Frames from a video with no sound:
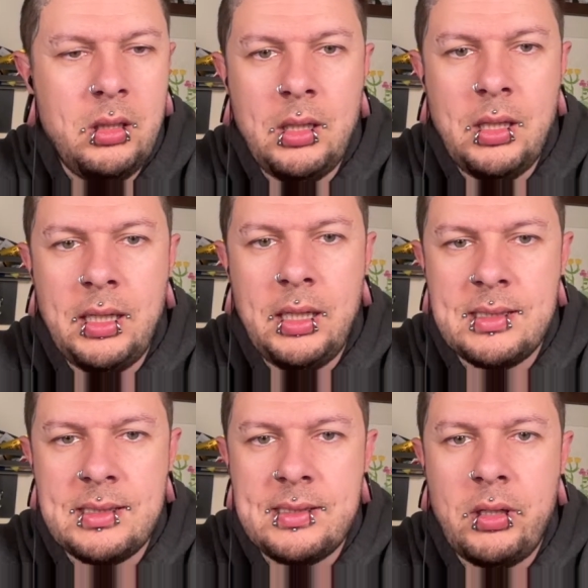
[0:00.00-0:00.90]
I guess
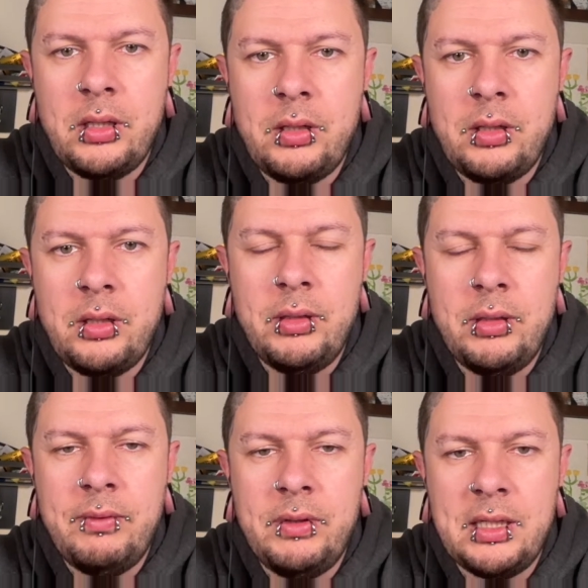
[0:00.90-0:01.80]
that's how I got around
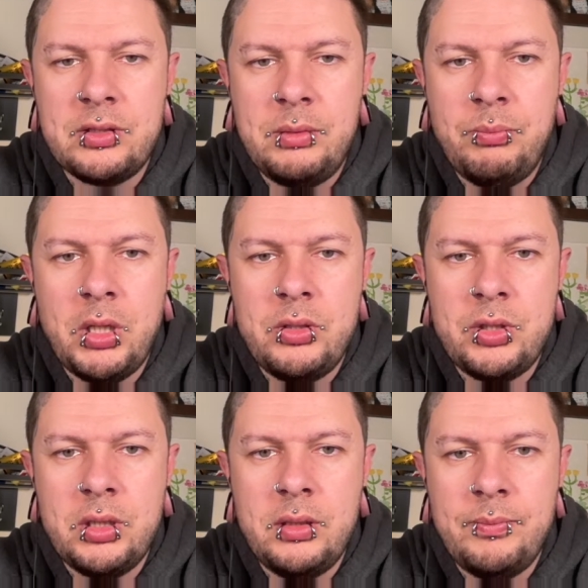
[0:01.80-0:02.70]
having to actually
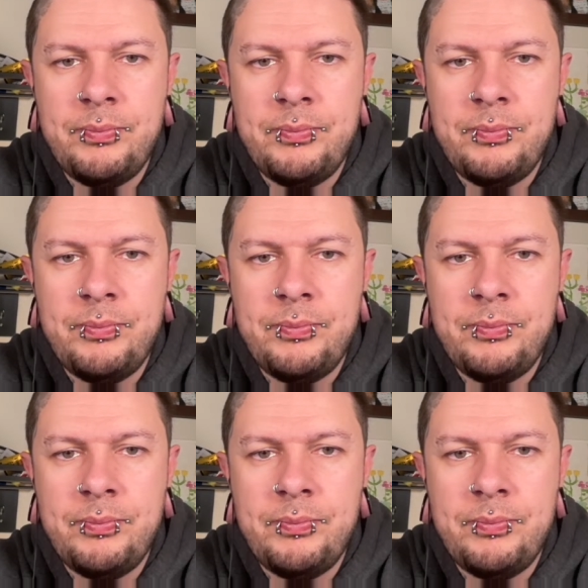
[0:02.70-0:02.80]
punch it.